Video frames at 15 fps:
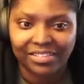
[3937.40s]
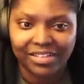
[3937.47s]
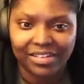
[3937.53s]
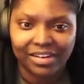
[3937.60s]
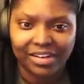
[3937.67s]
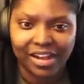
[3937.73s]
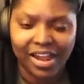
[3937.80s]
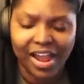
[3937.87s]

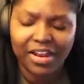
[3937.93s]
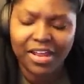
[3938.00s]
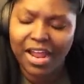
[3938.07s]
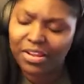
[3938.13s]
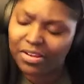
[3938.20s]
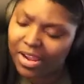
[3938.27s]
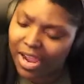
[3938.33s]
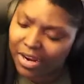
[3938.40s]

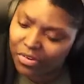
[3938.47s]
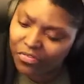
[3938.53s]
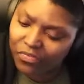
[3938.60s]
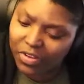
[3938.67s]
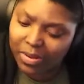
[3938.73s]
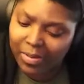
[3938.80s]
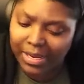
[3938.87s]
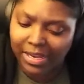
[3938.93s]
How do you
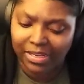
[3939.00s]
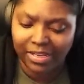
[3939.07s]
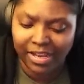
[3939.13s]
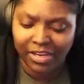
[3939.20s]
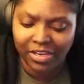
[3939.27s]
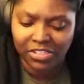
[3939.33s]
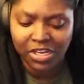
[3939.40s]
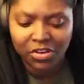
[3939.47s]
feel
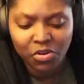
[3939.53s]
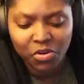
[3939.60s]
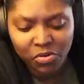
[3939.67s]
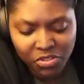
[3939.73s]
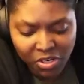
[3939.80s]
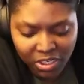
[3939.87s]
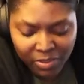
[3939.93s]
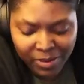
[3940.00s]
like because I know you
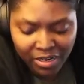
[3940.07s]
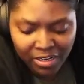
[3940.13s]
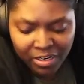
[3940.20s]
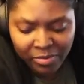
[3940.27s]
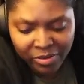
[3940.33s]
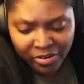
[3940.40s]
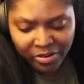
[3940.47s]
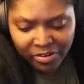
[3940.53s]
talked about it a little
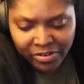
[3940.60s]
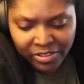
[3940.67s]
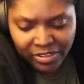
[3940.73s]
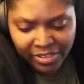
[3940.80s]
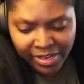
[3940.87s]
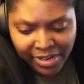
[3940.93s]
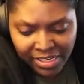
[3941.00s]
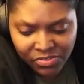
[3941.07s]
bit earlier,
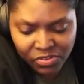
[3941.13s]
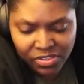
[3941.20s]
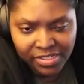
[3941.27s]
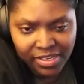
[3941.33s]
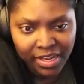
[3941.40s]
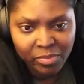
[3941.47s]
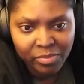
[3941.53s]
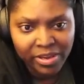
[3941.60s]
like as far as
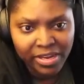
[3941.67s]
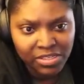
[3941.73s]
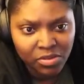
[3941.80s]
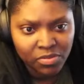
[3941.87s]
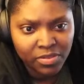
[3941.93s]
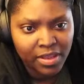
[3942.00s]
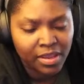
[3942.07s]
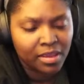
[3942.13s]
Game Pass, you
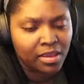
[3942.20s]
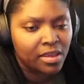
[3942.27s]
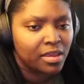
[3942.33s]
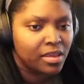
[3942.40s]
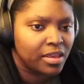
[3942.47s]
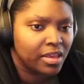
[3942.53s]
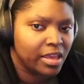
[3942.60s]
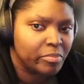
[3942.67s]
think
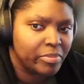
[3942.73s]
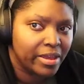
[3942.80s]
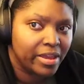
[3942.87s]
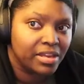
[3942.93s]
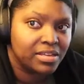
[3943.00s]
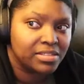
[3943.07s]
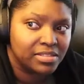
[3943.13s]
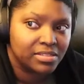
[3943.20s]
Game
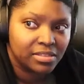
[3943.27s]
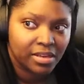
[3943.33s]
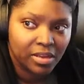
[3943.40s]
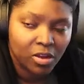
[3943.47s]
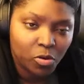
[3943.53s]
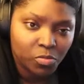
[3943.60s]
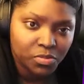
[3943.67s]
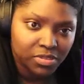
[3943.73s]
Pass
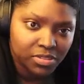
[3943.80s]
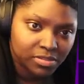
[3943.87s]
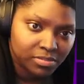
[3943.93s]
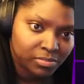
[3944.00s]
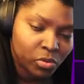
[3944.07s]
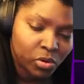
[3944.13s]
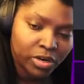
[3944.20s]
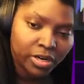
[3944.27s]
helps
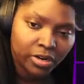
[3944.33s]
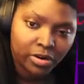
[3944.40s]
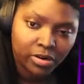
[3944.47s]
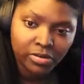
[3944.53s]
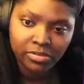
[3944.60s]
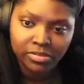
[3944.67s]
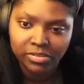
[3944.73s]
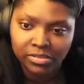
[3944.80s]
more than it
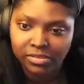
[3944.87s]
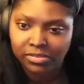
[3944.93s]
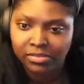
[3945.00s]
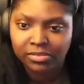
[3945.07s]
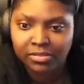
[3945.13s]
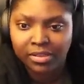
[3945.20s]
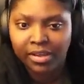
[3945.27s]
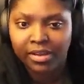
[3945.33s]
hurts?
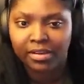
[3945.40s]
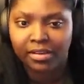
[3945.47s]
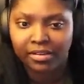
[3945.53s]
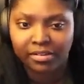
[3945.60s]
Like,